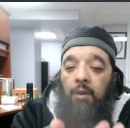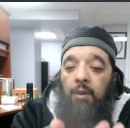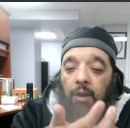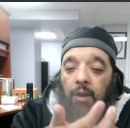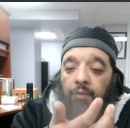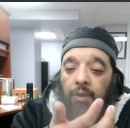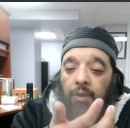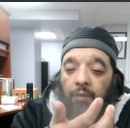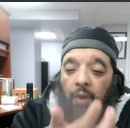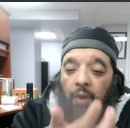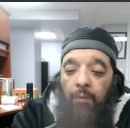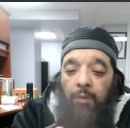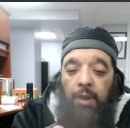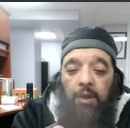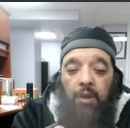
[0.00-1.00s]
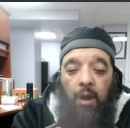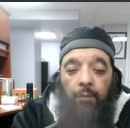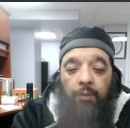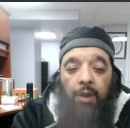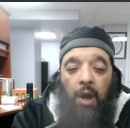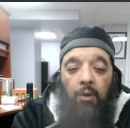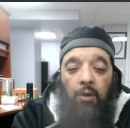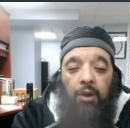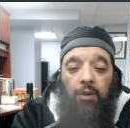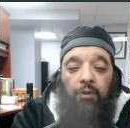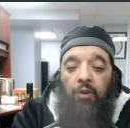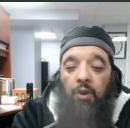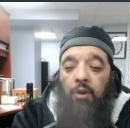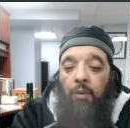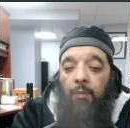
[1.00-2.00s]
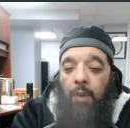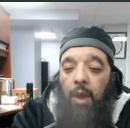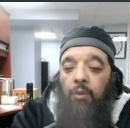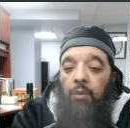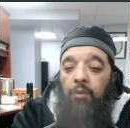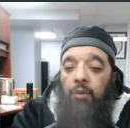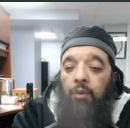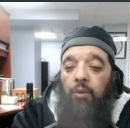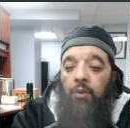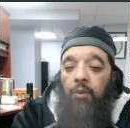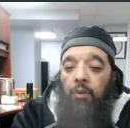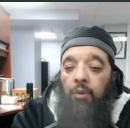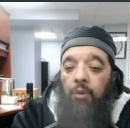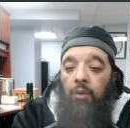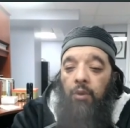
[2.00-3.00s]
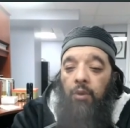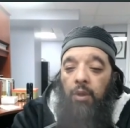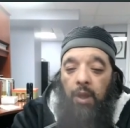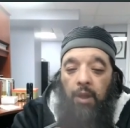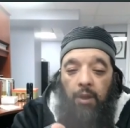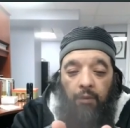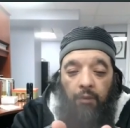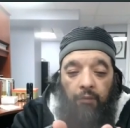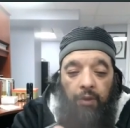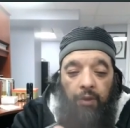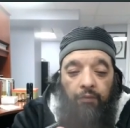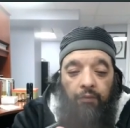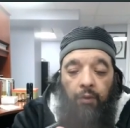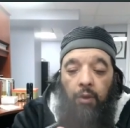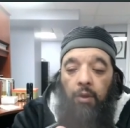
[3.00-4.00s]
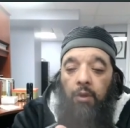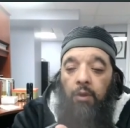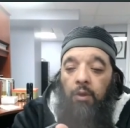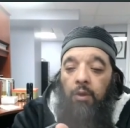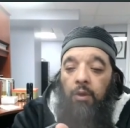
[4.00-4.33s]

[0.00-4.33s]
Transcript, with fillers: if the vomit comes out a certain amount, like a fistful,